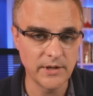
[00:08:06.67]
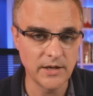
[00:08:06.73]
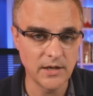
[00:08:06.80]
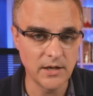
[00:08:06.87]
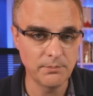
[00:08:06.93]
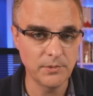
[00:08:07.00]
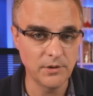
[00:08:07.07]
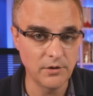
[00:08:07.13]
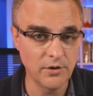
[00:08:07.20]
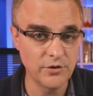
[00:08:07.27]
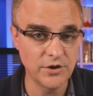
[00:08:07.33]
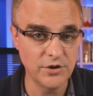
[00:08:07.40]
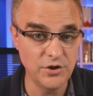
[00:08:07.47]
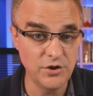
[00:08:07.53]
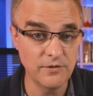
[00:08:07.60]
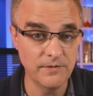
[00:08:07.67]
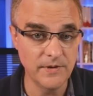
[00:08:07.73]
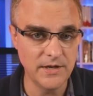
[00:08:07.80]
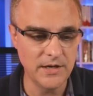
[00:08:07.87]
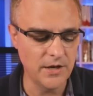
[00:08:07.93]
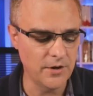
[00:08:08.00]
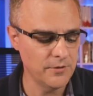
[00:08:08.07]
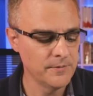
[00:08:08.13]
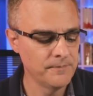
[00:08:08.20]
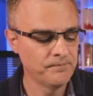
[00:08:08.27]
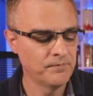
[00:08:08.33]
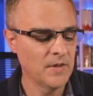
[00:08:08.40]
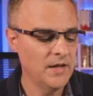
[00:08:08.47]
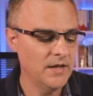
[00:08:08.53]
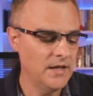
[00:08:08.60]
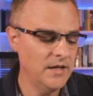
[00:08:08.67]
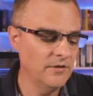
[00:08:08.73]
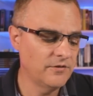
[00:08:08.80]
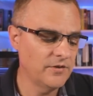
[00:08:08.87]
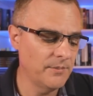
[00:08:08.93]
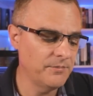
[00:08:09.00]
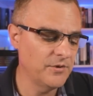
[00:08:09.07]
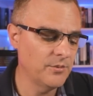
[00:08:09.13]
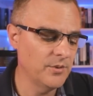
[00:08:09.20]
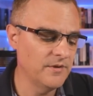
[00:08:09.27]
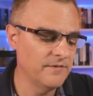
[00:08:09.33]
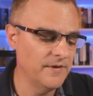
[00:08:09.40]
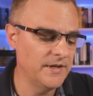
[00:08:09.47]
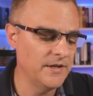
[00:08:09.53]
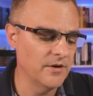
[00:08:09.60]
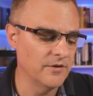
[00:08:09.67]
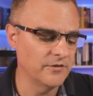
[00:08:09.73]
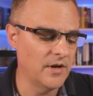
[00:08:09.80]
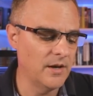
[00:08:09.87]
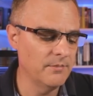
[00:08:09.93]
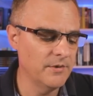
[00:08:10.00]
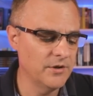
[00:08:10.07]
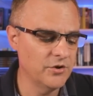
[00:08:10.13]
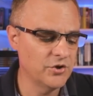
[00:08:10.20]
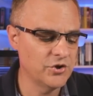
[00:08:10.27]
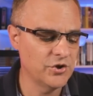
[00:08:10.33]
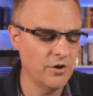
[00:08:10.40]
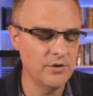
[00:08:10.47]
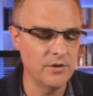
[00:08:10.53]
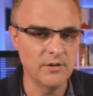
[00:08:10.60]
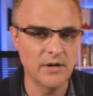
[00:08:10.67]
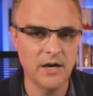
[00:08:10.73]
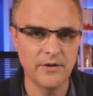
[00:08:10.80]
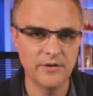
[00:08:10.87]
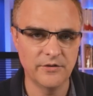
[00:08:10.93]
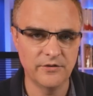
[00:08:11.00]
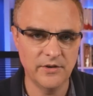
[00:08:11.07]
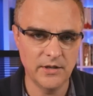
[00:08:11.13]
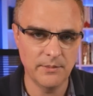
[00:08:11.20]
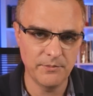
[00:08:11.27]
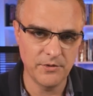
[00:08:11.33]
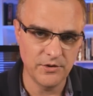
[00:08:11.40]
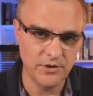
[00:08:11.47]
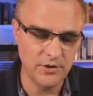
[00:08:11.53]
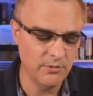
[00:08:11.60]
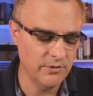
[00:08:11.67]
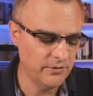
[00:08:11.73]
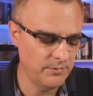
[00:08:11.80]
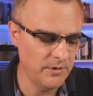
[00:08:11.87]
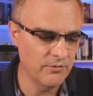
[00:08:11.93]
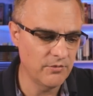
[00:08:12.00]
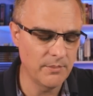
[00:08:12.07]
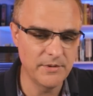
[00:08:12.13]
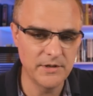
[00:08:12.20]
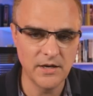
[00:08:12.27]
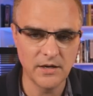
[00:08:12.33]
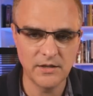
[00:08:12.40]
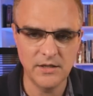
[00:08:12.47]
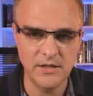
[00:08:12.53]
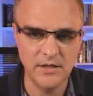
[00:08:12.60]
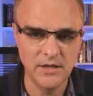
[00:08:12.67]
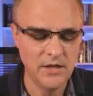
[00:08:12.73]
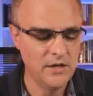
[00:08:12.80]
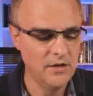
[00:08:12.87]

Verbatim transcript: when I upload a new video. In subsequent videos, I'm going to show you how to set up the USB rubber ducky.